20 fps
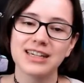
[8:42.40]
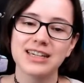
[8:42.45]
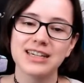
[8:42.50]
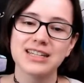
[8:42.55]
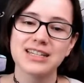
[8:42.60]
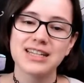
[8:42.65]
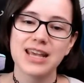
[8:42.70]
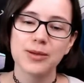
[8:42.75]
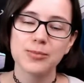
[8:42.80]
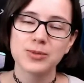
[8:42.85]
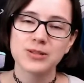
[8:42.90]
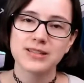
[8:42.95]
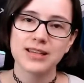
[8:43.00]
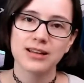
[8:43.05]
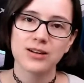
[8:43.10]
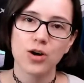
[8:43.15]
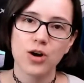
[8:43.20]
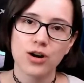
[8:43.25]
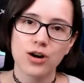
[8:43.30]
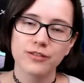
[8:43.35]
10%
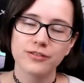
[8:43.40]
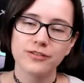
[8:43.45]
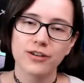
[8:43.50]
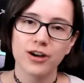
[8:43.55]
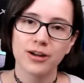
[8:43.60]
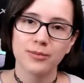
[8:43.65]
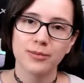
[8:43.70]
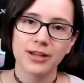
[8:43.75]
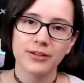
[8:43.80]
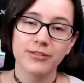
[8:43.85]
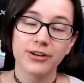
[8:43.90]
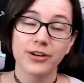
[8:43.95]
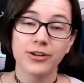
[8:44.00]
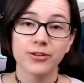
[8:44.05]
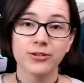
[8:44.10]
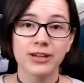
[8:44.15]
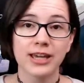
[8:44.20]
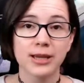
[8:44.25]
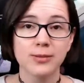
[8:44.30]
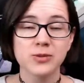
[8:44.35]
off on my very own
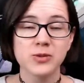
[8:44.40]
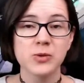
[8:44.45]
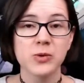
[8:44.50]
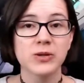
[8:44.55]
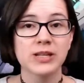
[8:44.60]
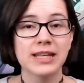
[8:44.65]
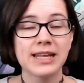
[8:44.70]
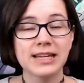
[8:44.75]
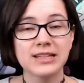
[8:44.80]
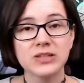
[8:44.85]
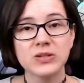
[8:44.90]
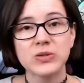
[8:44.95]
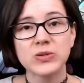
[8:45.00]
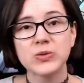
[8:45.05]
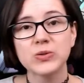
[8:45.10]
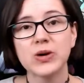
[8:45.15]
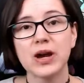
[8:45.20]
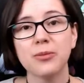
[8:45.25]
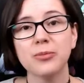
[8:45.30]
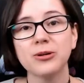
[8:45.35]
game store on the Nexus
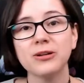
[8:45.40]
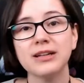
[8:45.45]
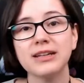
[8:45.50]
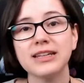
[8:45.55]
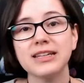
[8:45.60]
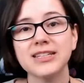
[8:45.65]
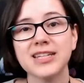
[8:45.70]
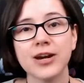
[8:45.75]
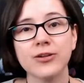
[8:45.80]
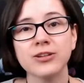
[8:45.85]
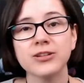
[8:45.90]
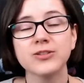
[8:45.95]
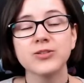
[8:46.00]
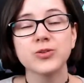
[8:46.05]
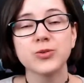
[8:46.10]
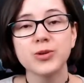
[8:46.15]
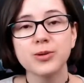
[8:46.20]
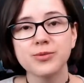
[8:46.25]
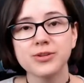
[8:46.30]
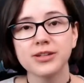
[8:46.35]
store. I put a link down in the
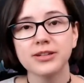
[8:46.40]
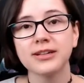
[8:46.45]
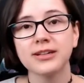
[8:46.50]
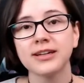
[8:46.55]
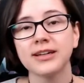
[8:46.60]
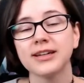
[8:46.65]
description.